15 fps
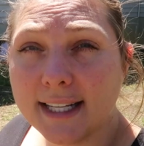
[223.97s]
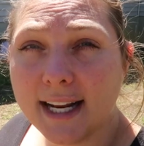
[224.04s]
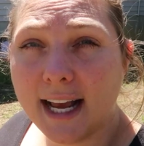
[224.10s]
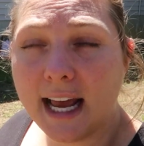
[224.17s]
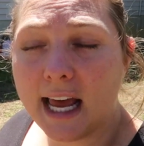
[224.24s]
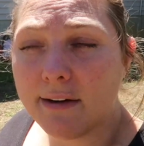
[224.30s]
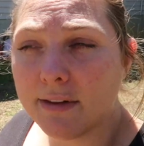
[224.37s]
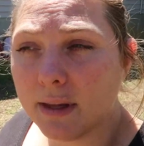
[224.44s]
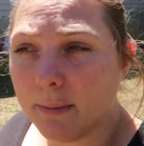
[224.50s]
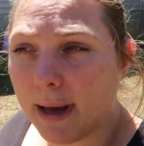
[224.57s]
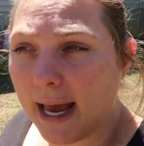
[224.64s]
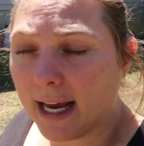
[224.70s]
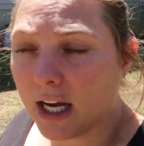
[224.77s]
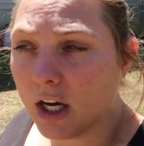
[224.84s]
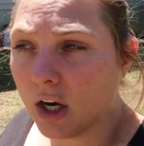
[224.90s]
that I have in the
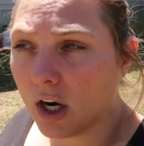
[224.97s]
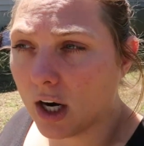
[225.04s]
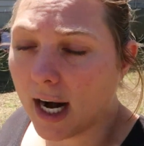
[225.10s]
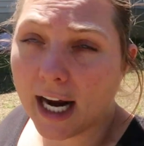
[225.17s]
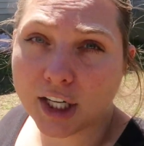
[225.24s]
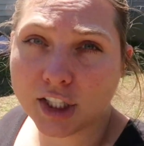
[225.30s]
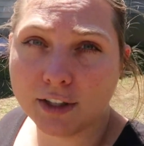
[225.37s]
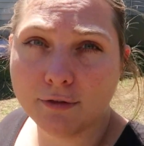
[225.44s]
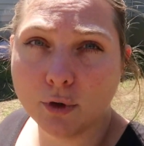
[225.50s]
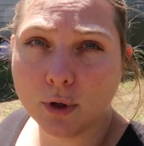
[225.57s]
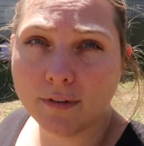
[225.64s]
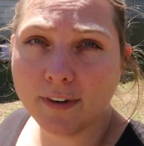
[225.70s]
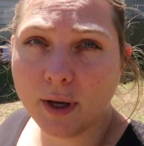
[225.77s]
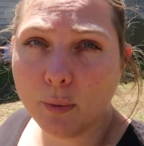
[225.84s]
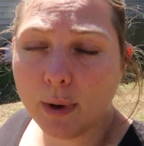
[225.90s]
back are actually
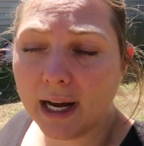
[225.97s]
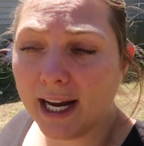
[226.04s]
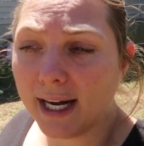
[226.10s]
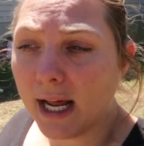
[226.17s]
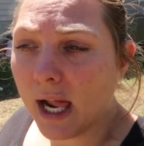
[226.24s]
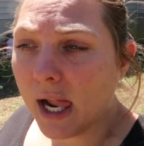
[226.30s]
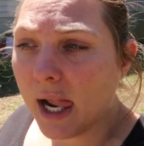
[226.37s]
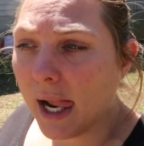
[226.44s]
4 feet wide,